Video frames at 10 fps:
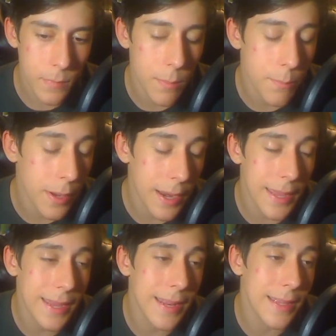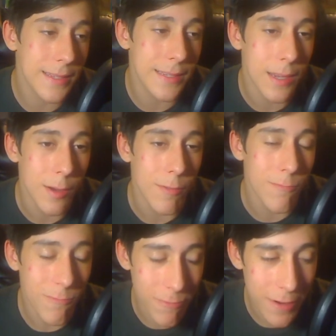but it is
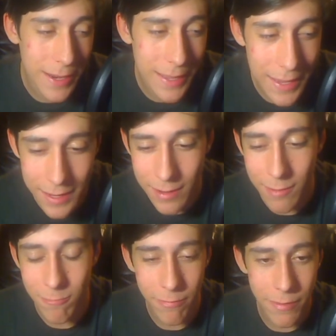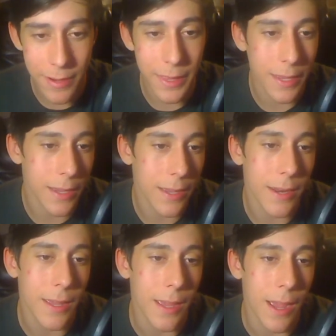really, really good.
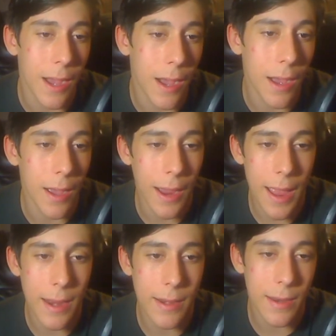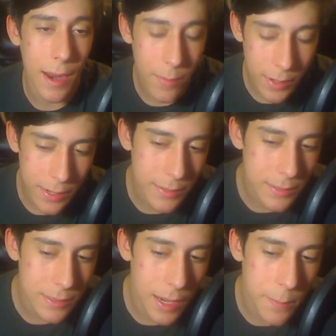And I want to
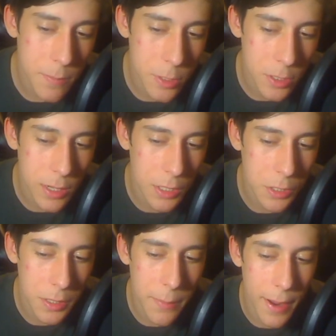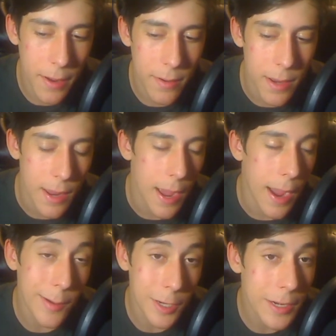stop just gushing about
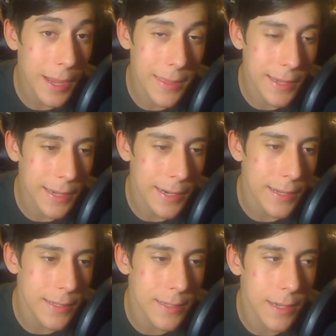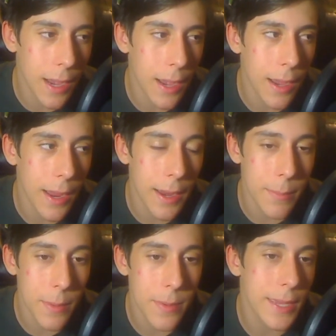how good I think it is, and
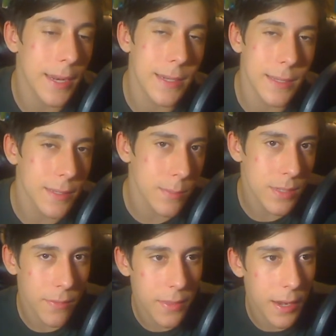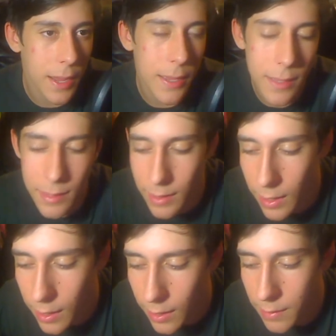maybe get into some stuff that I
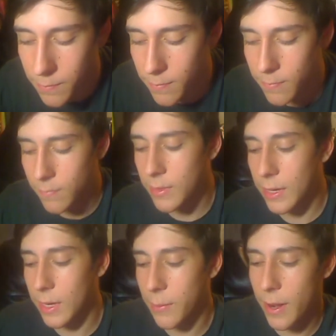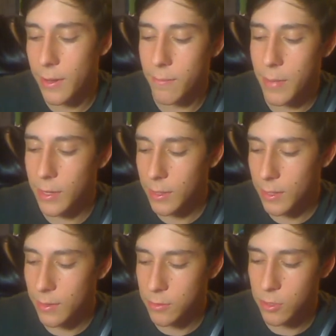am thinking about it. Mainly,
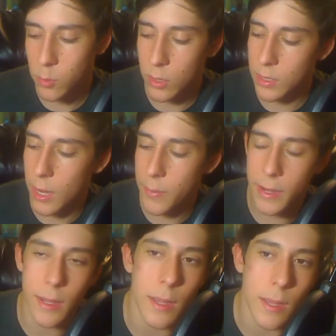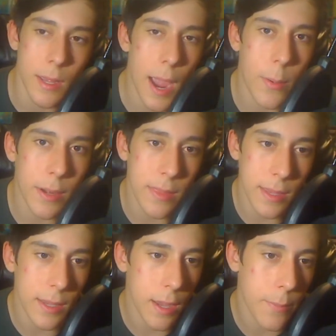there's just one topic I want to
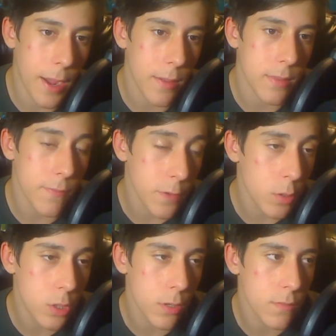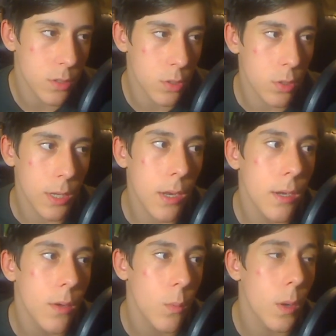think about: the future of
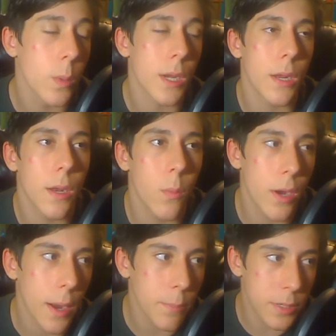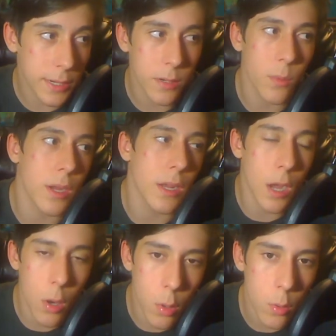JOJOLION, where I'm predicting we're gonna
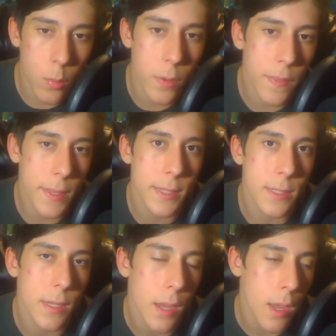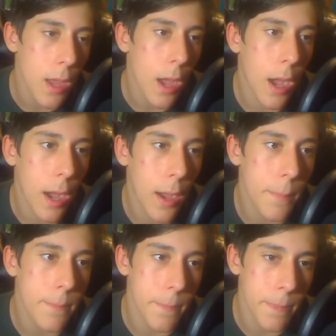go with this,
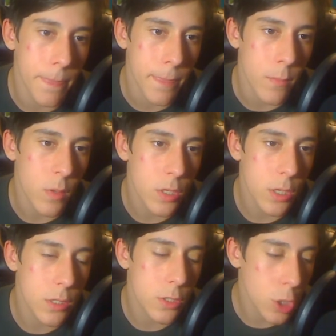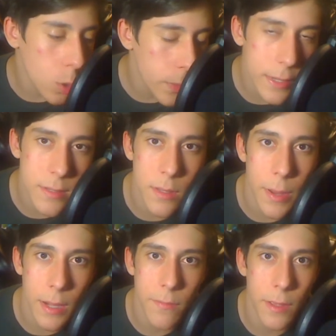which is Jobin is the
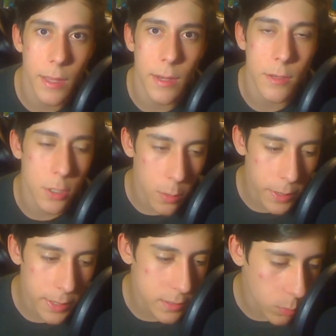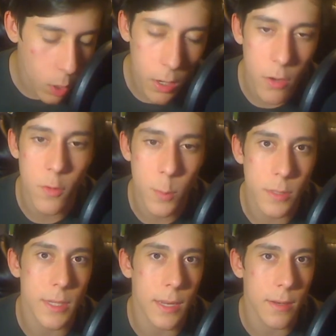main villain. Jobin is
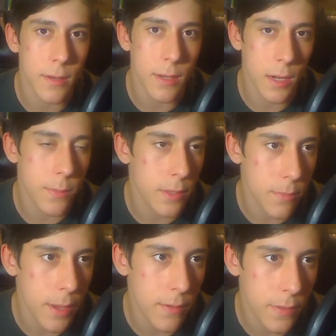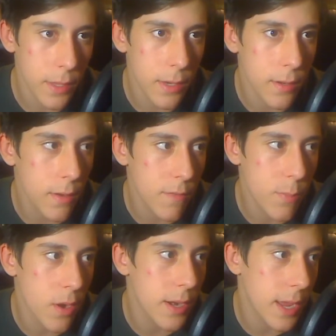100% gonna be the main villain of
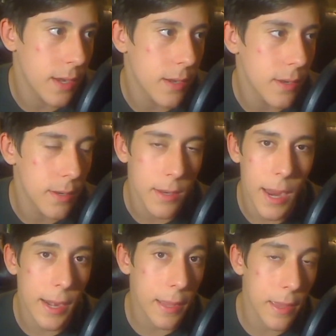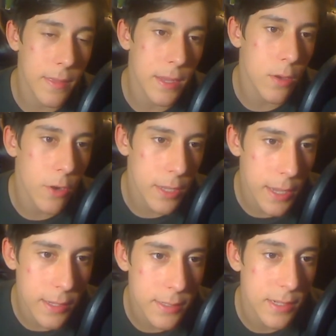part 8, and I think he already
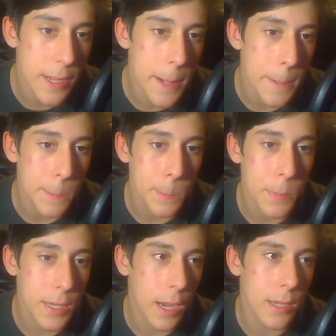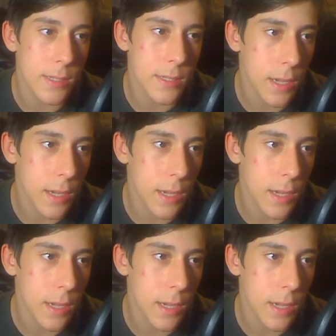is, because